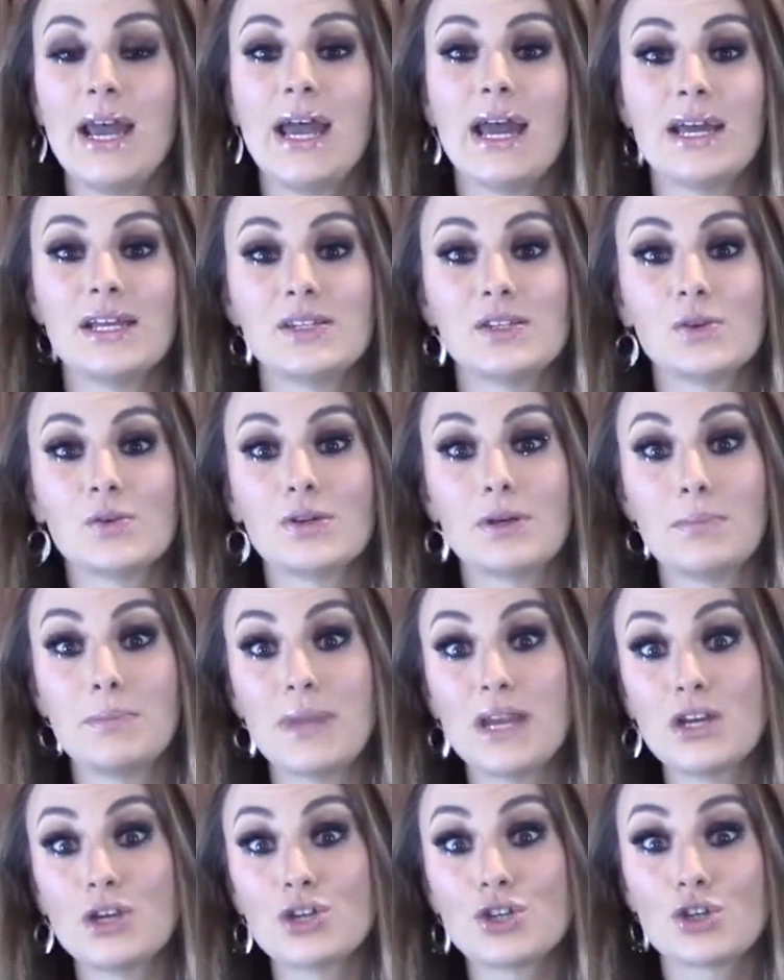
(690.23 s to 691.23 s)
and so to
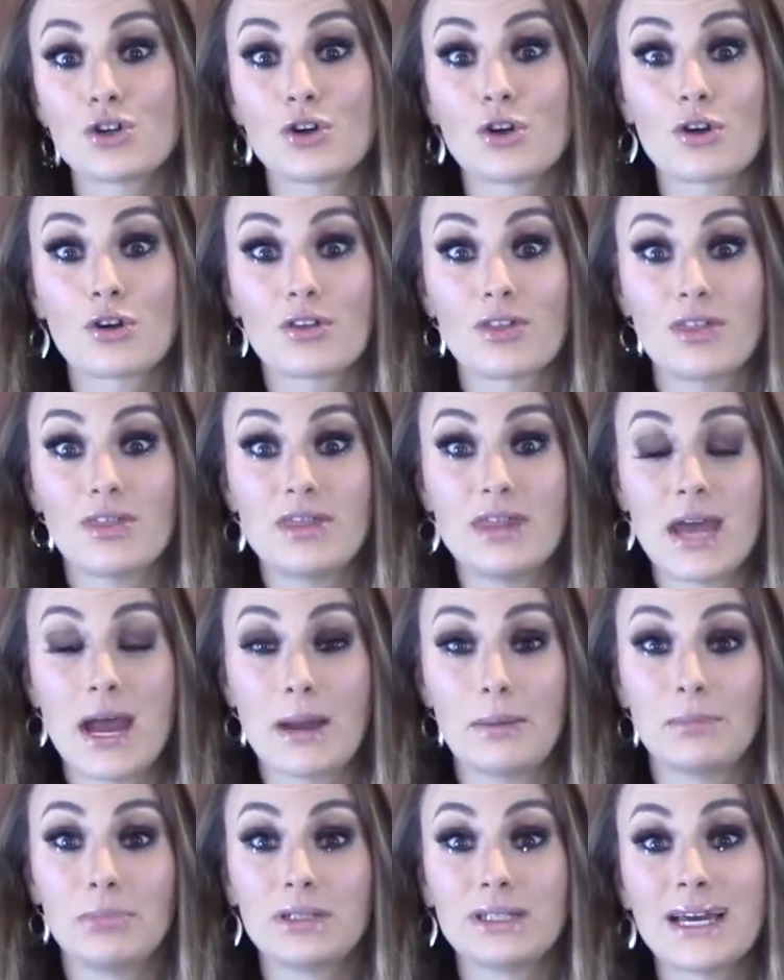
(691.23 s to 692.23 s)
make sure
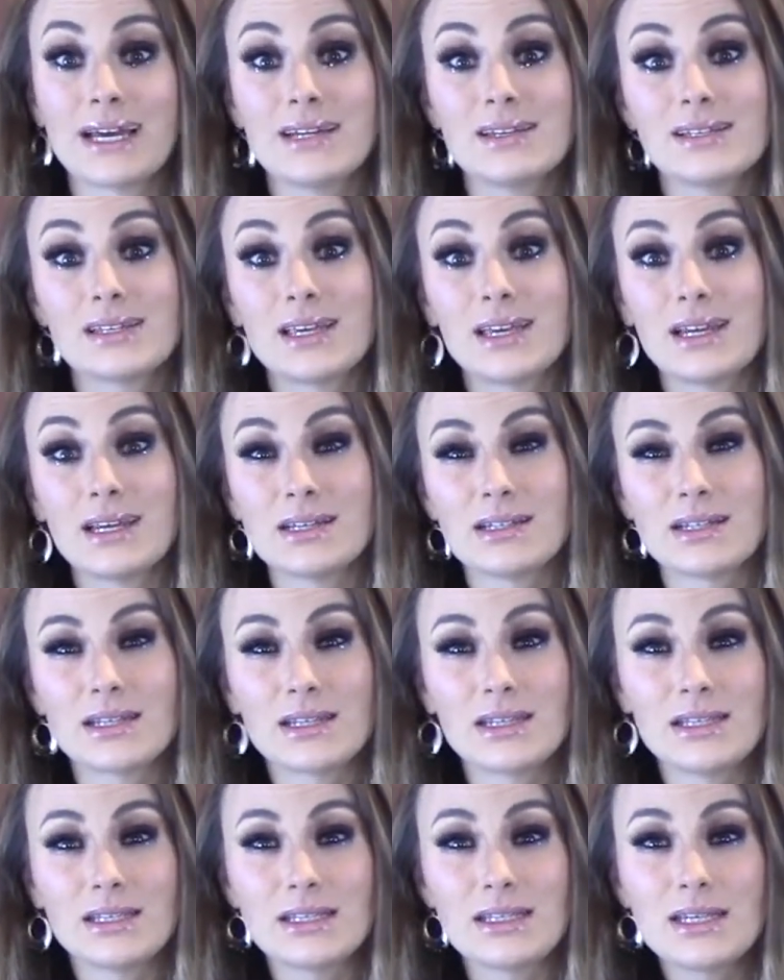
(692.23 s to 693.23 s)
that blood is getting to
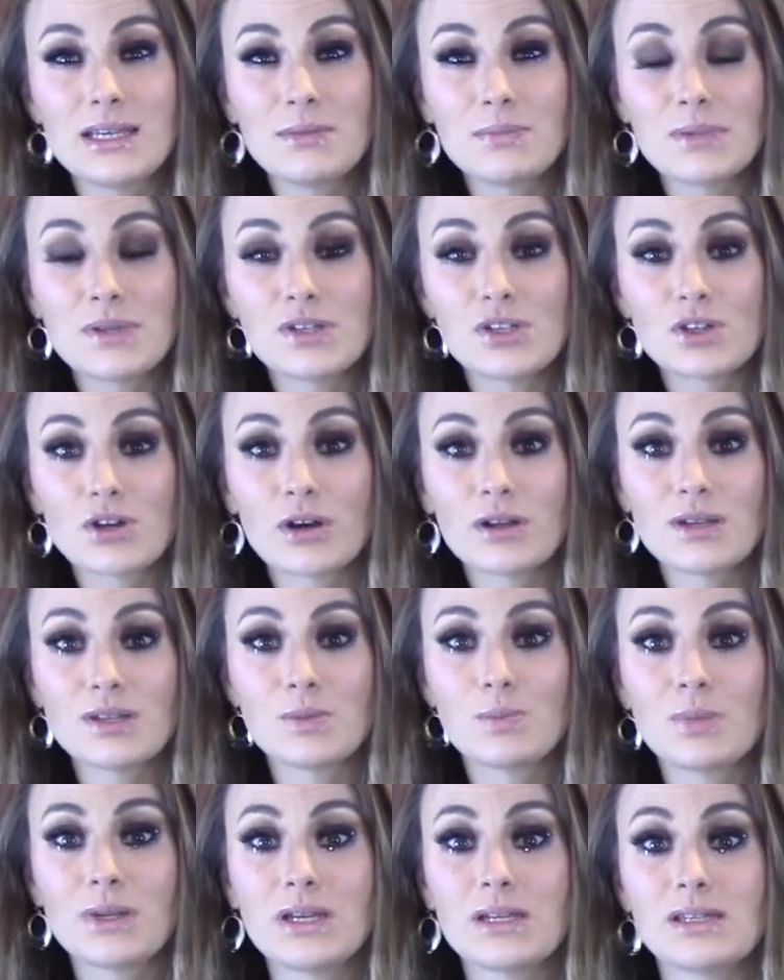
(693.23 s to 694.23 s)
the deepest,
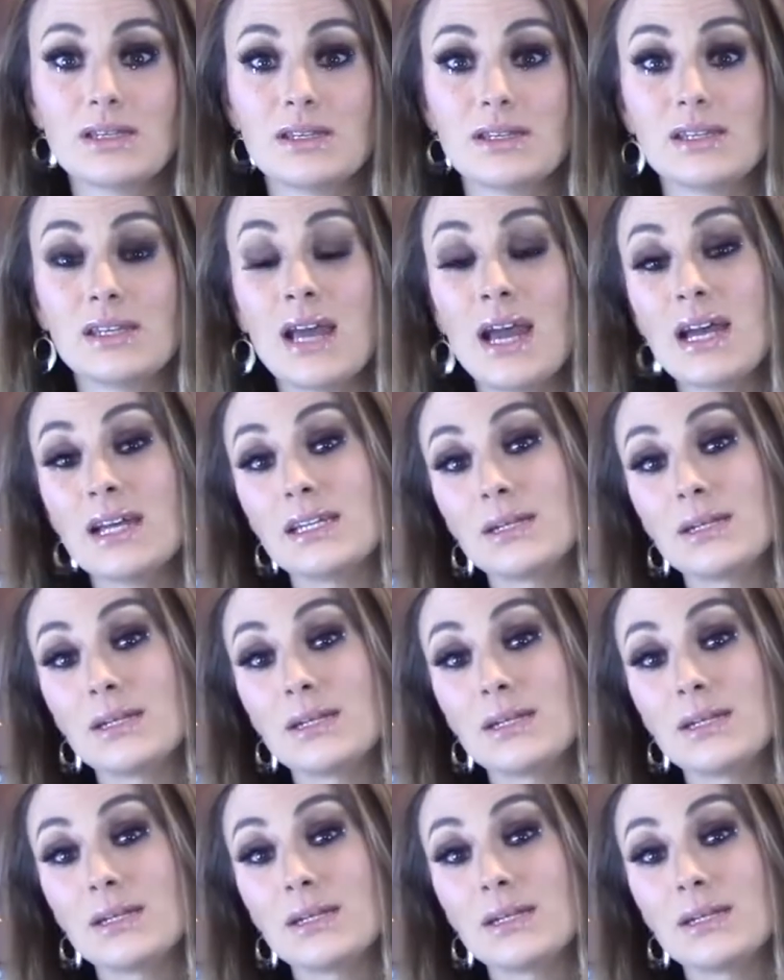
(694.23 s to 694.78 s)
darkest places,